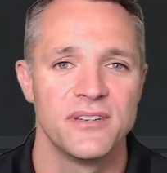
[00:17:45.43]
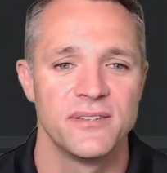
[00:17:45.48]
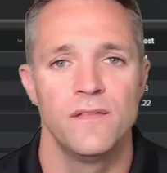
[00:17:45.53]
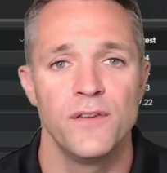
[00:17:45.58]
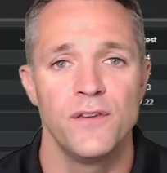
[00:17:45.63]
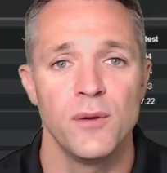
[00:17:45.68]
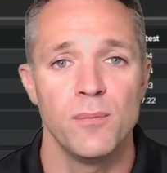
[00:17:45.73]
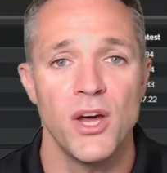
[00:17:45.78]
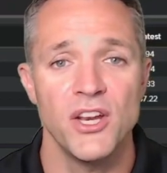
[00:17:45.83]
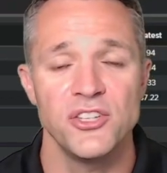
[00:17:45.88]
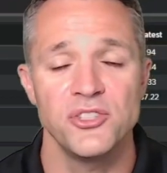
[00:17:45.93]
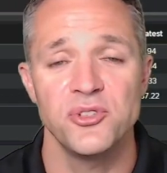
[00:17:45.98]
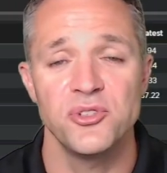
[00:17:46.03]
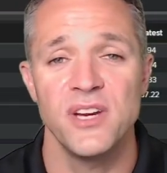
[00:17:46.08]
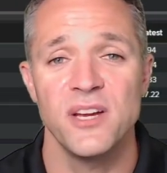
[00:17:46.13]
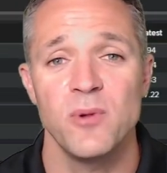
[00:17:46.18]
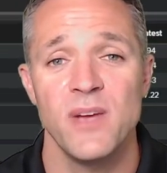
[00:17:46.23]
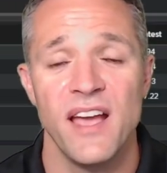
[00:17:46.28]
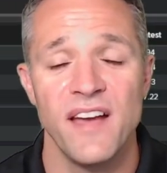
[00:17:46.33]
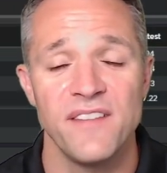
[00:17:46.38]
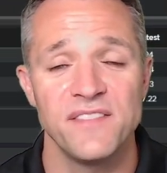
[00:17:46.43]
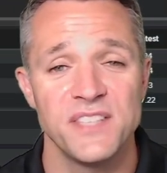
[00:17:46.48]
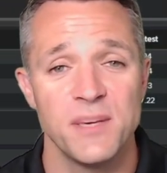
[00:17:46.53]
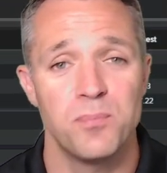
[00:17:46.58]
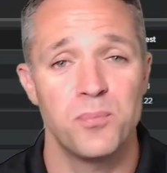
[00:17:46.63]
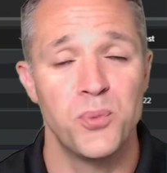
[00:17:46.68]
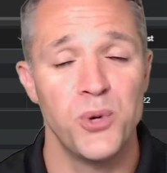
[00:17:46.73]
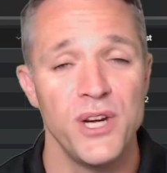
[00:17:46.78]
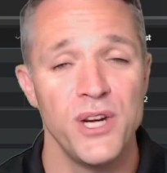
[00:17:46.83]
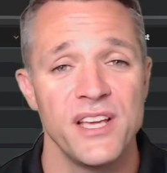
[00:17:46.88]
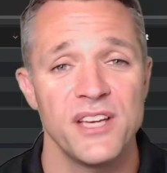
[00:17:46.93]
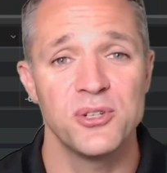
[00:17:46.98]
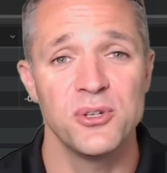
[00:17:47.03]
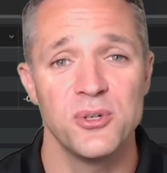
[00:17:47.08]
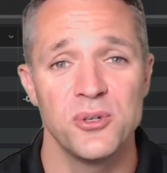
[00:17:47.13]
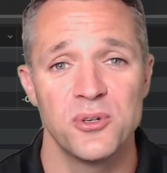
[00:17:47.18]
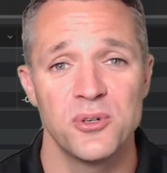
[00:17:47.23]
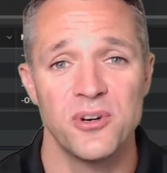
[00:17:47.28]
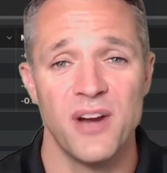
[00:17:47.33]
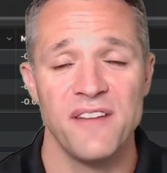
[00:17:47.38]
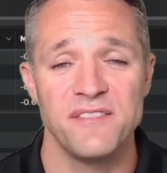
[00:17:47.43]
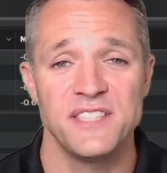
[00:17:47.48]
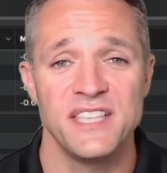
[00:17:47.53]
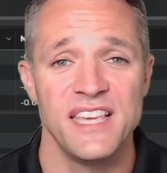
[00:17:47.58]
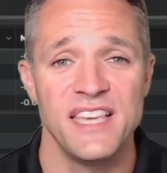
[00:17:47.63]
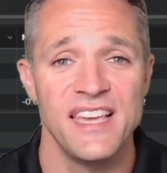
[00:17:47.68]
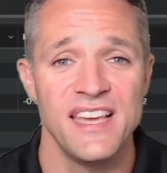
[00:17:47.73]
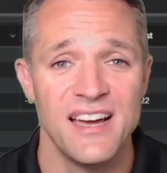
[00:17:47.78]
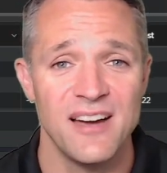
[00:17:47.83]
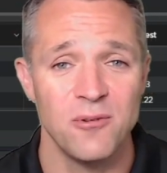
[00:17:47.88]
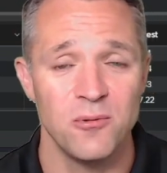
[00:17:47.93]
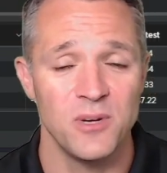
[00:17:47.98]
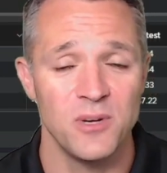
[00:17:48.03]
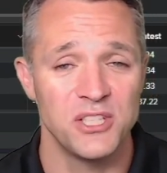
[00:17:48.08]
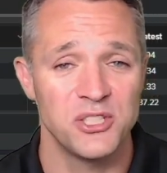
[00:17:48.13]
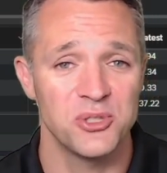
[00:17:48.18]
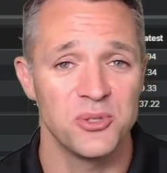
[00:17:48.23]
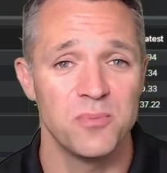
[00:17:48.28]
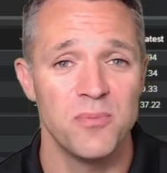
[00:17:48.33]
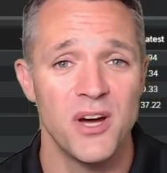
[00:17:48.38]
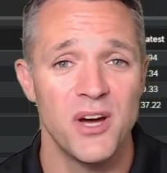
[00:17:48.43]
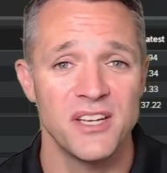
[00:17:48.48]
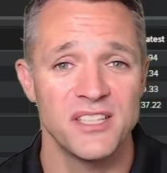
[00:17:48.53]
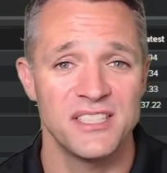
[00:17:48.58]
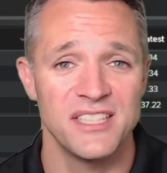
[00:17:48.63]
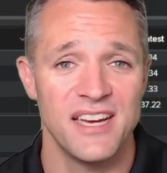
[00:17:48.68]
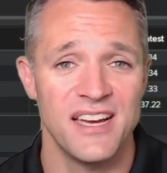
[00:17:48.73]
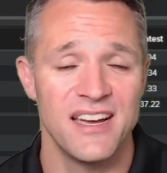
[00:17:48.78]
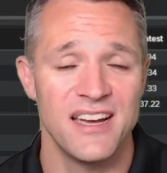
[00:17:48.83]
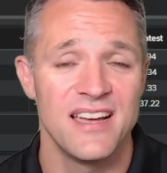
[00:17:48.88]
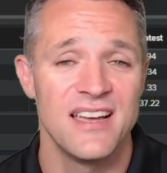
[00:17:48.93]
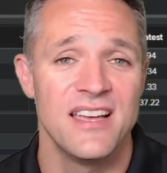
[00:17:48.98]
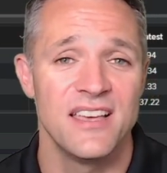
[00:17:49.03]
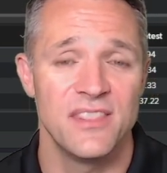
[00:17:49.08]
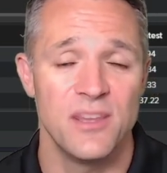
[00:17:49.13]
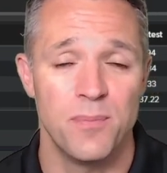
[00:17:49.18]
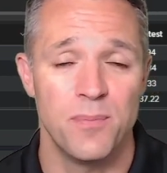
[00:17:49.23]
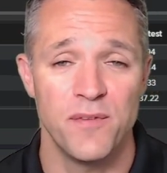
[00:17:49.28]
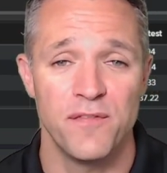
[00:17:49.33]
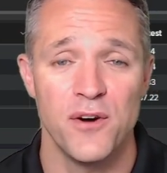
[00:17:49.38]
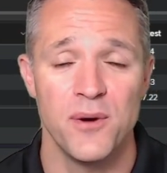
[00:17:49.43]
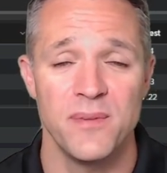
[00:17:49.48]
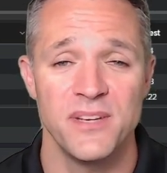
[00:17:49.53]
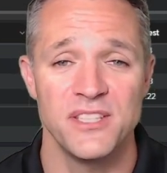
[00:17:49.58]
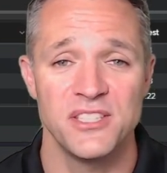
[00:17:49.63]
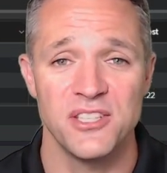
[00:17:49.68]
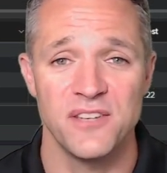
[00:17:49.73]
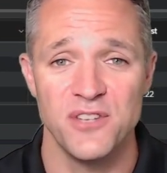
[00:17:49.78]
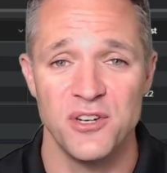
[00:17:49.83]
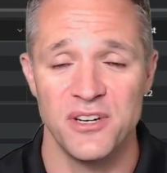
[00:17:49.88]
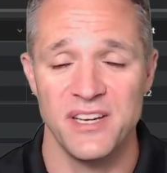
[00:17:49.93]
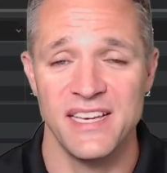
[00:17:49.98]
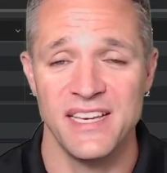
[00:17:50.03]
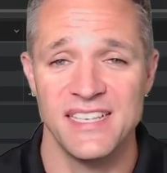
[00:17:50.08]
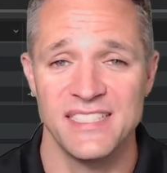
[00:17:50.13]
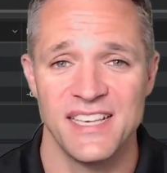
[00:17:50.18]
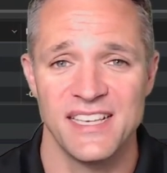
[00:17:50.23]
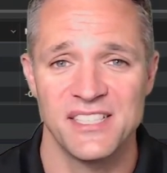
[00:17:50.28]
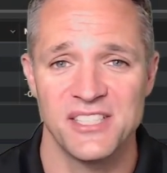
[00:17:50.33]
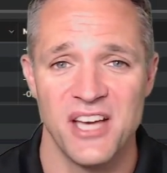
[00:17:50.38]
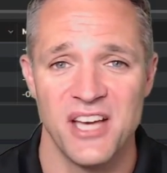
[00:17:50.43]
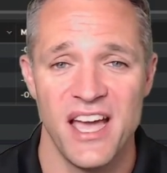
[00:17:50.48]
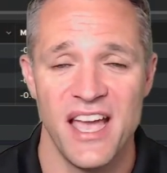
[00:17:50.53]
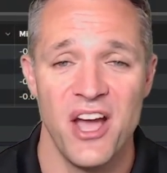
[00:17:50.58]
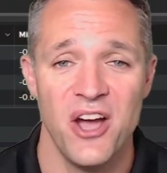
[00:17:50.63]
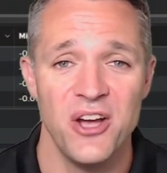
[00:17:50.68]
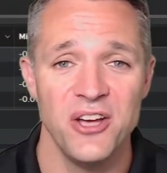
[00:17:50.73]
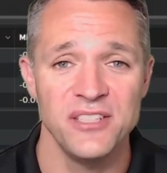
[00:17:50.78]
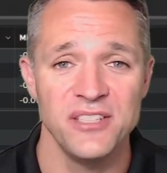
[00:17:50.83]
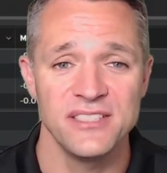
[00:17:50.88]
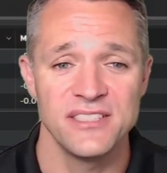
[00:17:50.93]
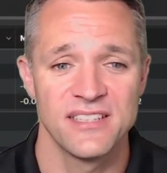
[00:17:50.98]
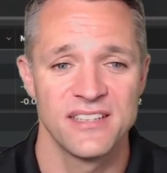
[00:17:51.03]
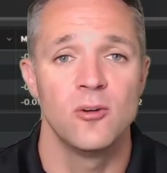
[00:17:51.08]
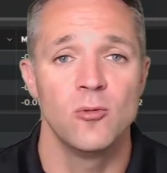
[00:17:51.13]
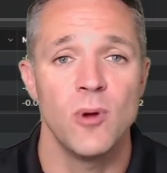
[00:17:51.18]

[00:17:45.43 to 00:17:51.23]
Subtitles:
For monitoring, we have some pretty cool graphs here, which will monitor the performance of your ESXi host.